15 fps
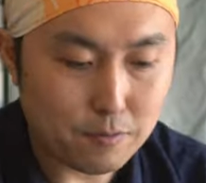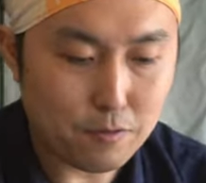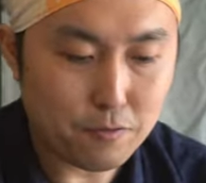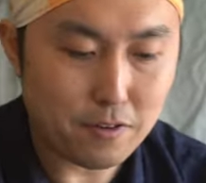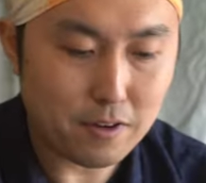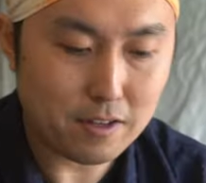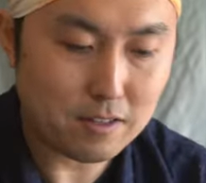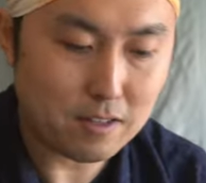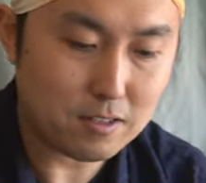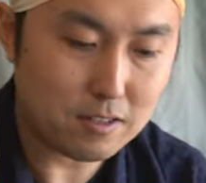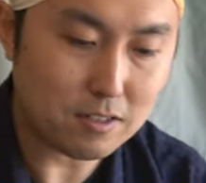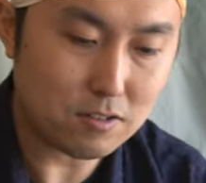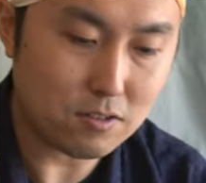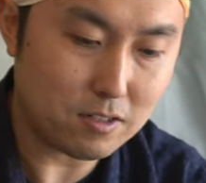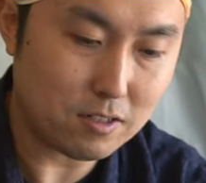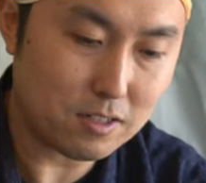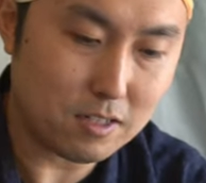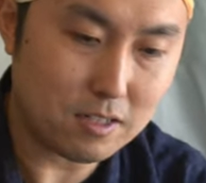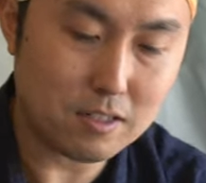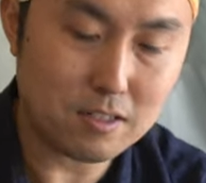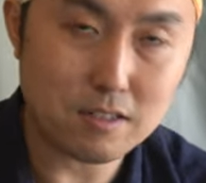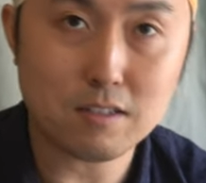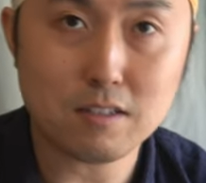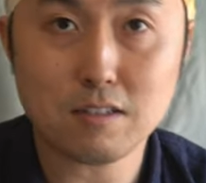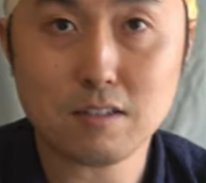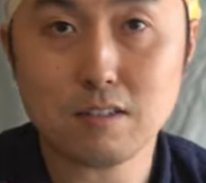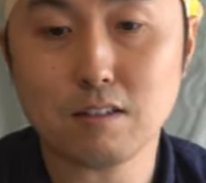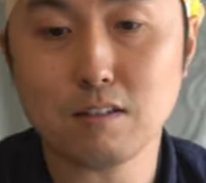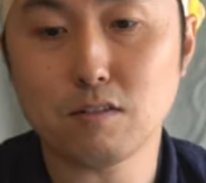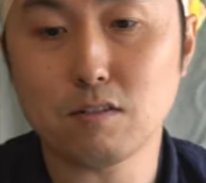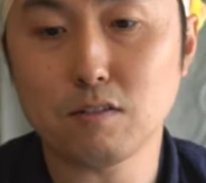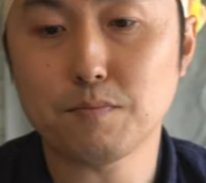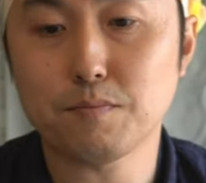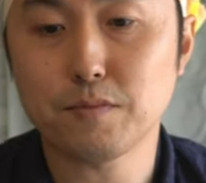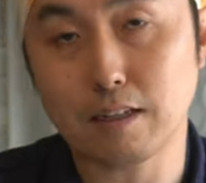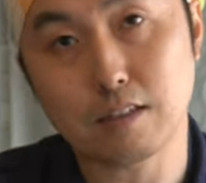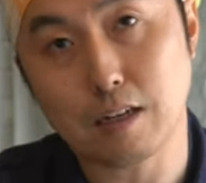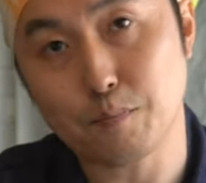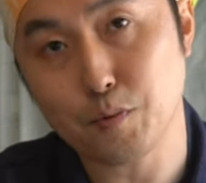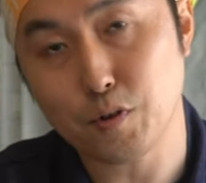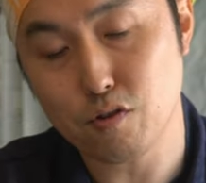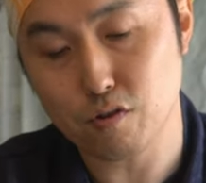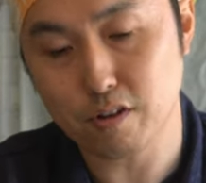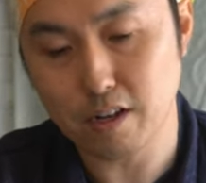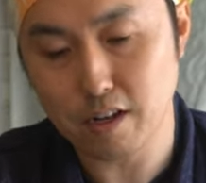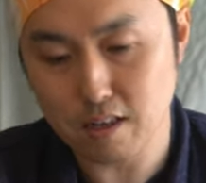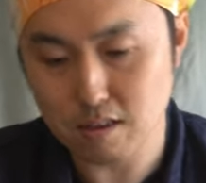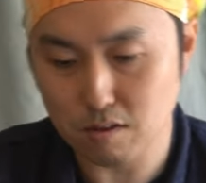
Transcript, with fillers: ever find this in Turkey? This is just a little temperature gauge,